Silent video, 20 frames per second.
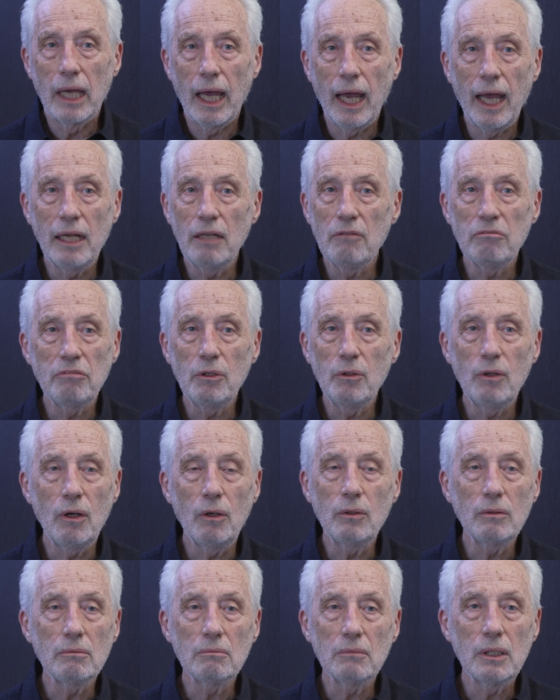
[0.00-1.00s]
And if you
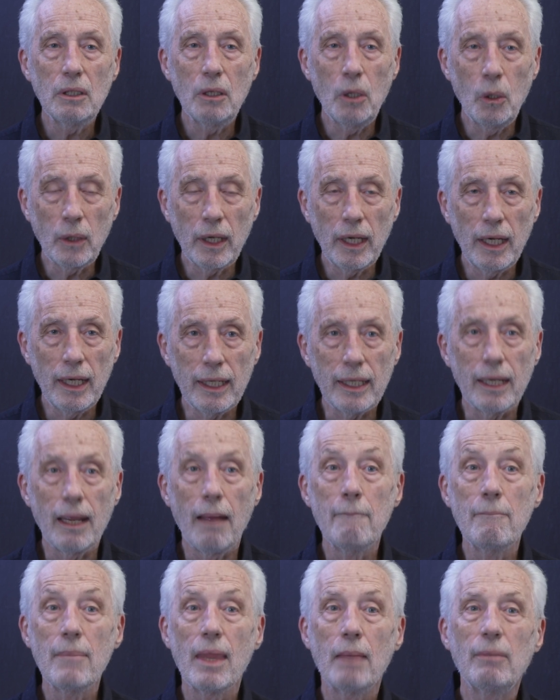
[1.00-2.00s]
don't, okay.
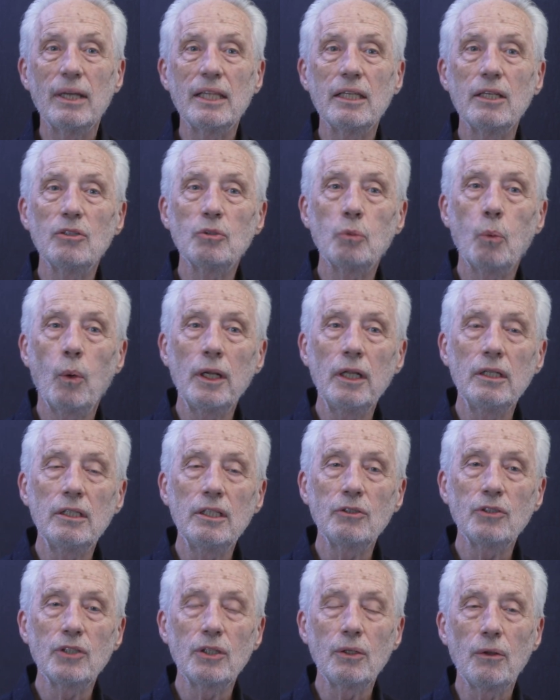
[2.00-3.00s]
But there's one
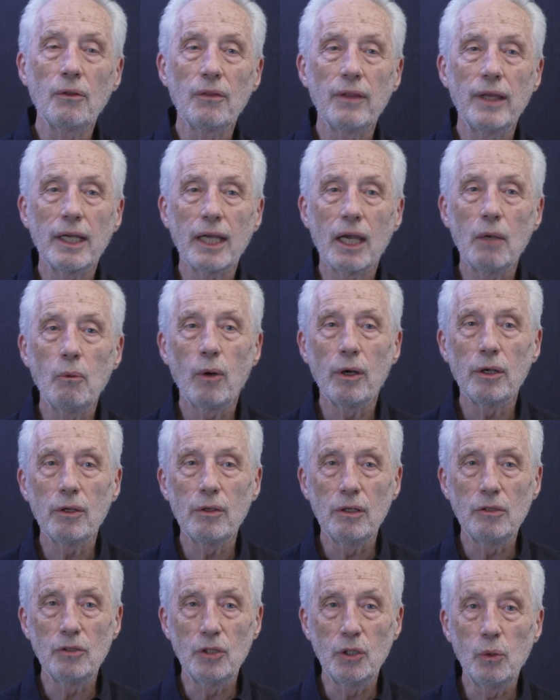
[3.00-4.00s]
additional thing I want you
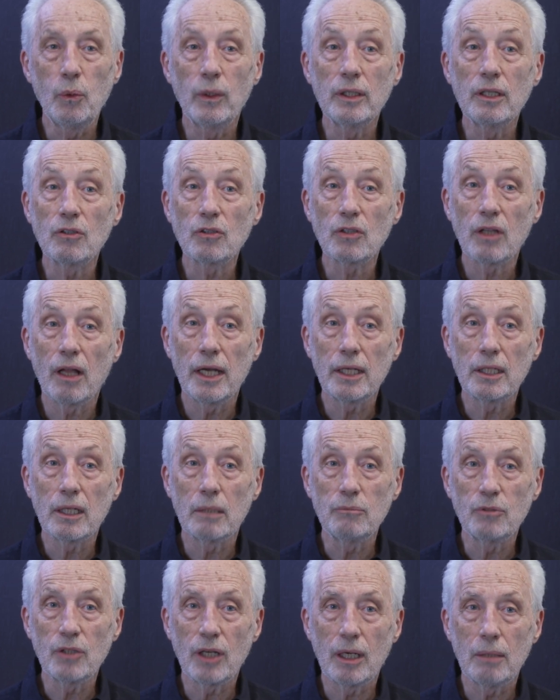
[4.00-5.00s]
to do when the slide
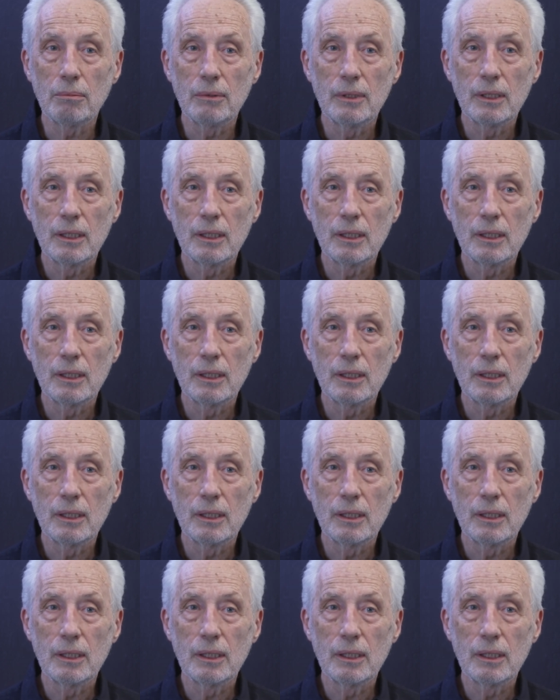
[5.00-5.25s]
comes up.